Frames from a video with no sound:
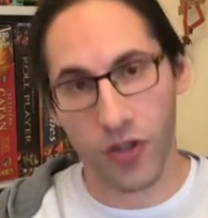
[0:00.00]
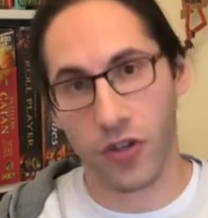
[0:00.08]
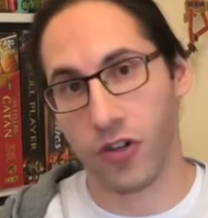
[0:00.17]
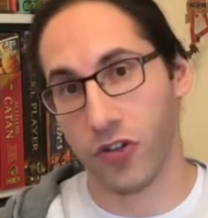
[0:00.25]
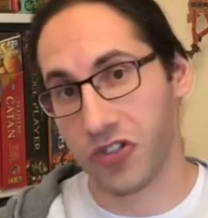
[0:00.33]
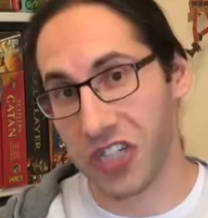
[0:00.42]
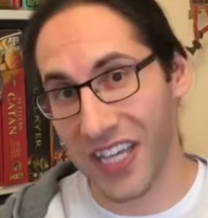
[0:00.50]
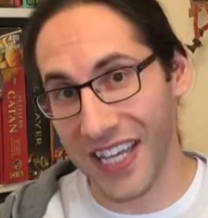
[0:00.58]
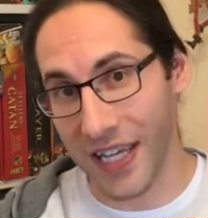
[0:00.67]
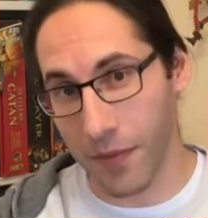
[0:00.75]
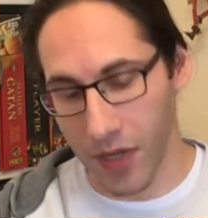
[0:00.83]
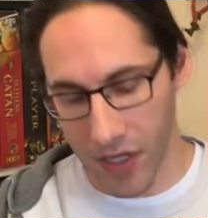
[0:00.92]
your
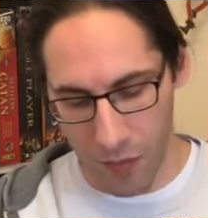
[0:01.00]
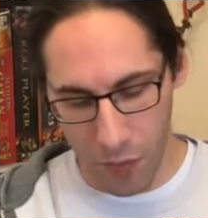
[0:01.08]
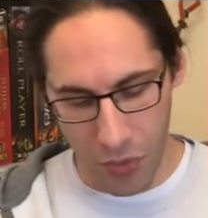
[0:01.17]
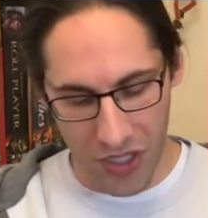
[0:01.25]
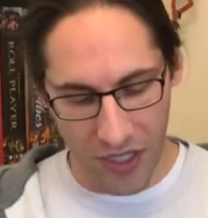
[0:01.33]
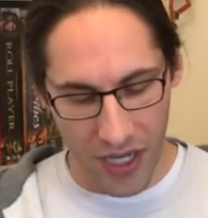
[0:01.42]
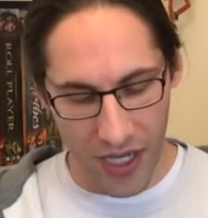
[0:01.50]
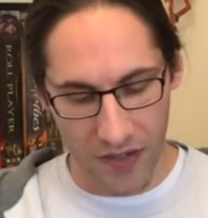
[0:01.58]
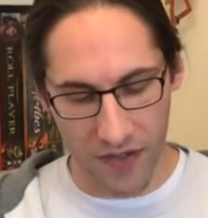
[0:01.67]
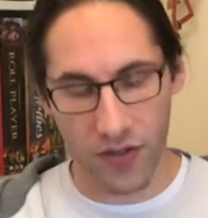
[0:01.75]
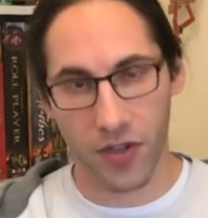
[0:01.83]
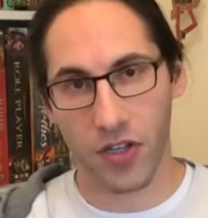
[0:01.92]
team, but
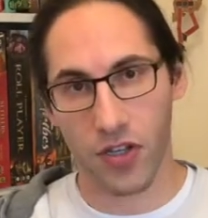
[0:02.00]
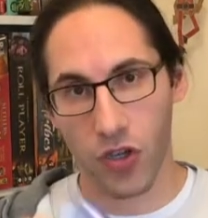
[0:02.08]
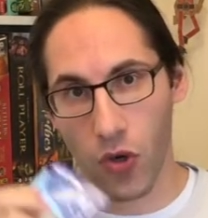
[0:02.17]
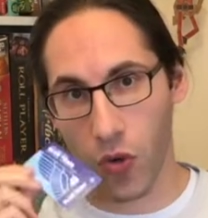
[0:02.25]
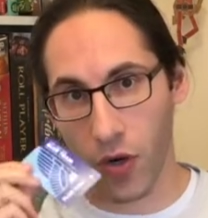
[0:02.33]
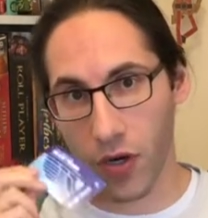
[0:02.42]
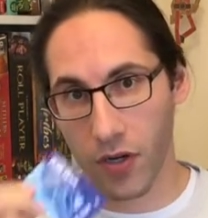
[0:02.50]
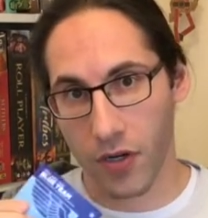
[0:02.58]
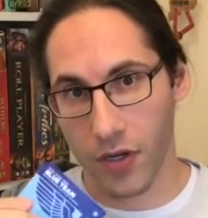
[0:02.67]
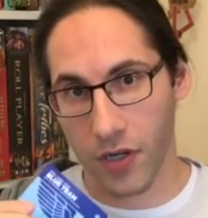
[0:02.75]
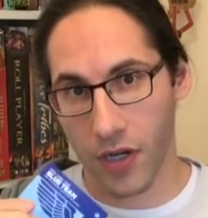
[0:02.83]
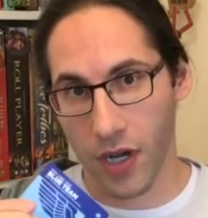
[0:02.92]
not your
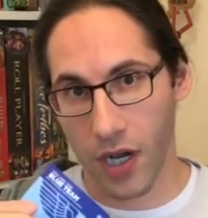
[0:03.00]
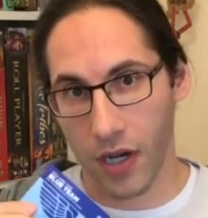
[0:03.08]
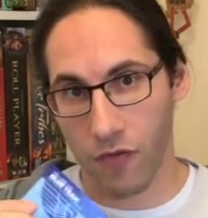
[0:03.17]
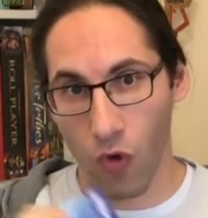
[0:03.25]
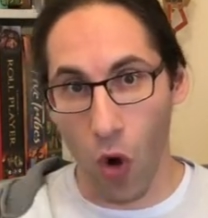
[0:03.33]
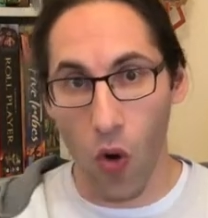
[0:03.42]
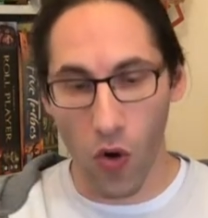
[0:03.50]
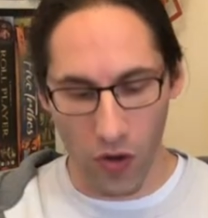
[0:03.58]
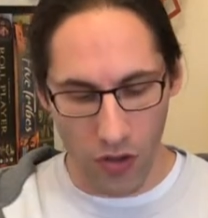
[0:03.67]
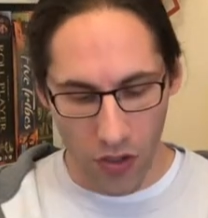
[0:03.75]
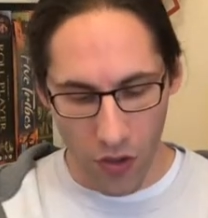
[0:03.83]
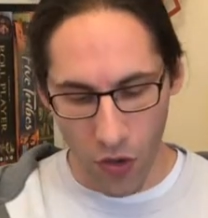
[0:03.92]

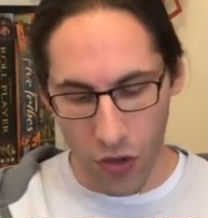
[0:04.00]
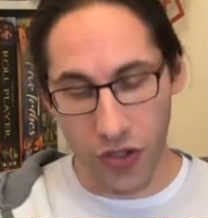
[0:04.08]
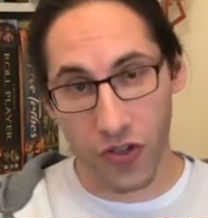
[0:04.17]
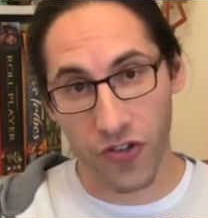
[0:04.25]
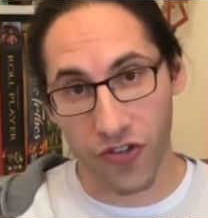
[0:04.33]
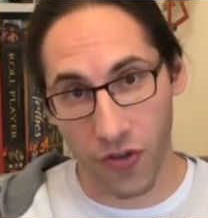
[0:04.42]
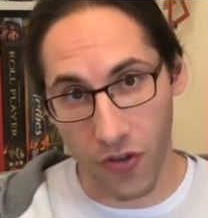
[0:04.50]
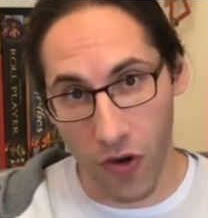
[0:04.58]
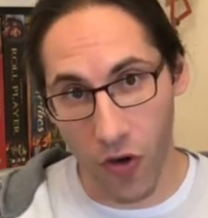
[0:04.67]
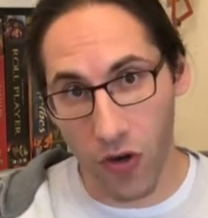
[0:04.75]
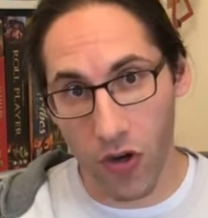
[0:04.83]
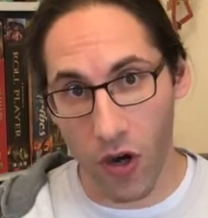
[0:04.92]
role, or you can show the
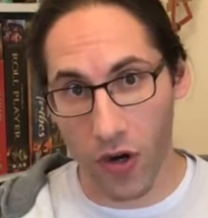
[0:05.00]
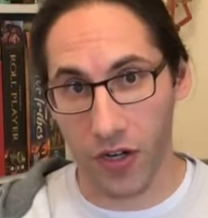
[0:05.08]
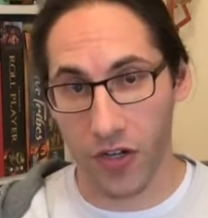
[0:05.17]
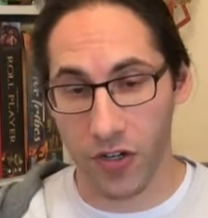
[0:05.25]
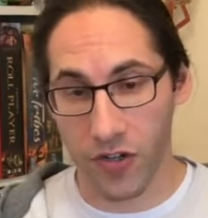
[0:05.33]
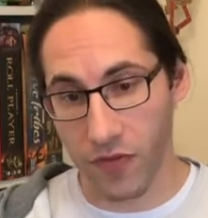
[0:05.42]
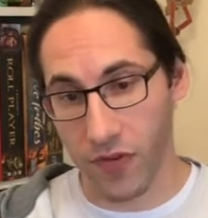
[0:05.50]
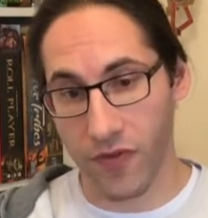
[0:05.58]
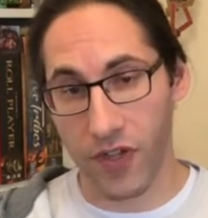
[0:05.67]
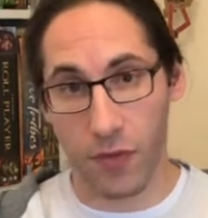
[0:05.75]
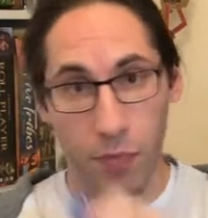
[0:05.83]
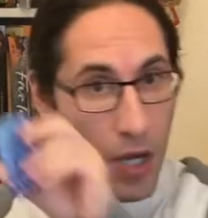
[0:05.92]
whole card, and you can
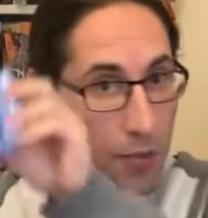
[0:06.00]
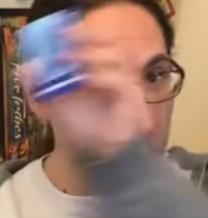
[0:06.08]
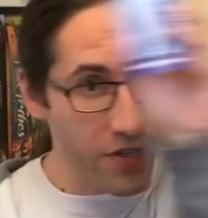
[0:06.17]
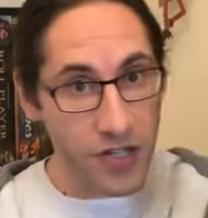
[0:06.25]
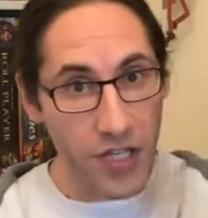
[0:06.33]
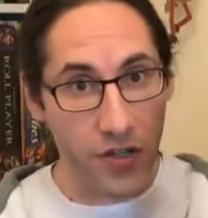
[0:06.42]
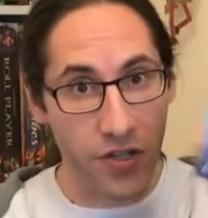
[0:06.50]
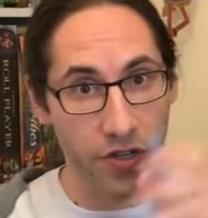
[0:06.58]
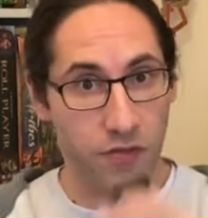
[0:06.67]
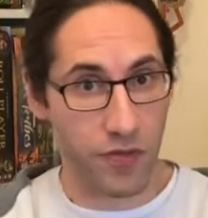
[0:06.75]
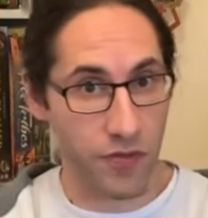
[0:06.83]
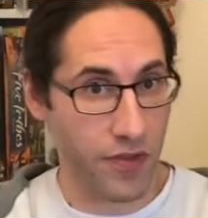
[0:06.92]
reveal publicly, or you
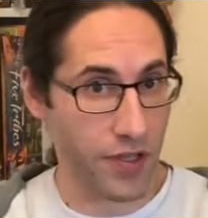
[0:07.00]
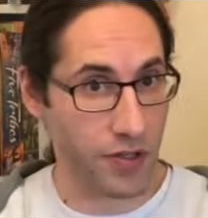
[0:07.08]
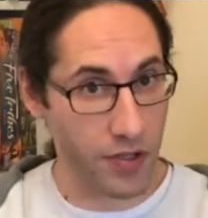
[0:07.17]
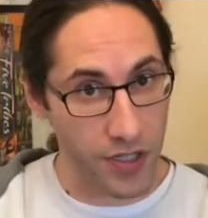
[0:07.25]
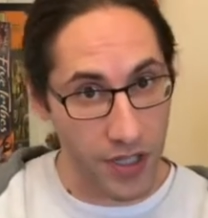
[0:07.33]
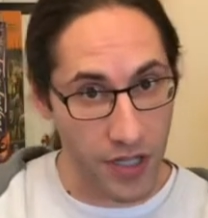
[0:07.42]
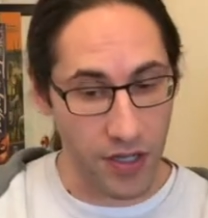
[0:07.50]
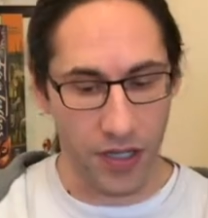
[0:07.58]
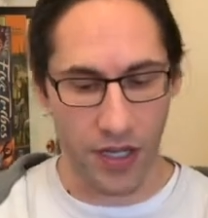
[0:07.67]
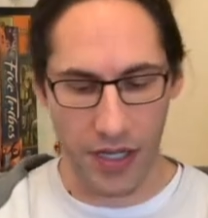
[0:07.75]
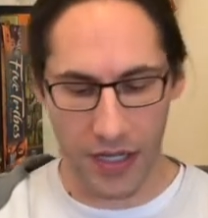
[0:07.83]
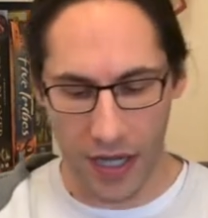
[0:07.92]
can reveal
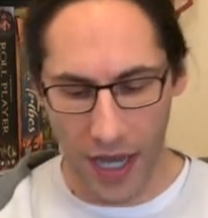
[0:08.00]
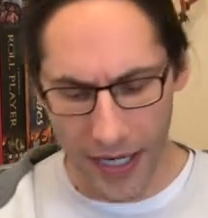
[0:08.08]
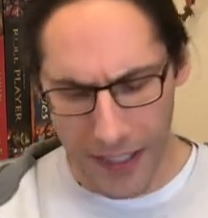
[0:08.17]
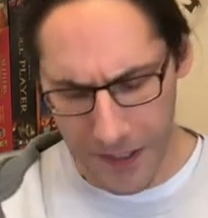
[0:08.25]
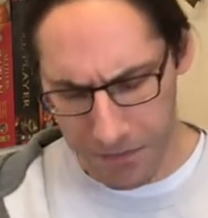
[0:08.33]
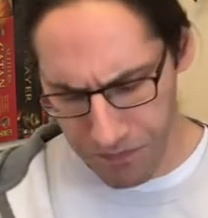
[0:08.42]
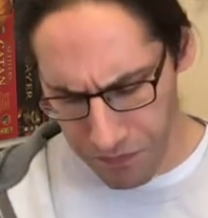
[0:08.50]
in hiding,